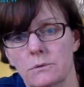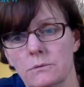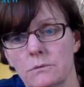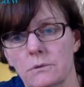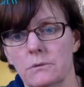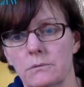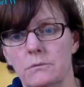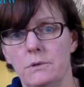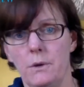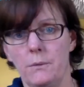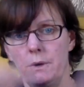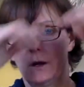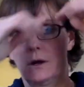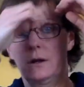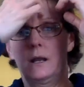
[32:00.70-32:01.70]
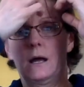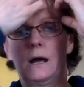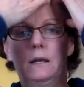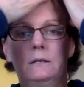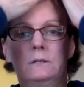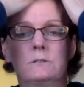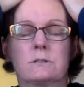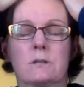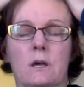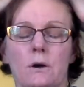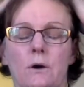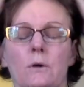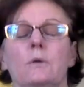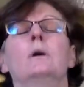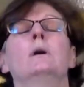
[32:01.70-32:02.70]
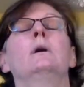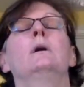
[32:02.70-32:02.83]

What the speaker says: or going on 9. So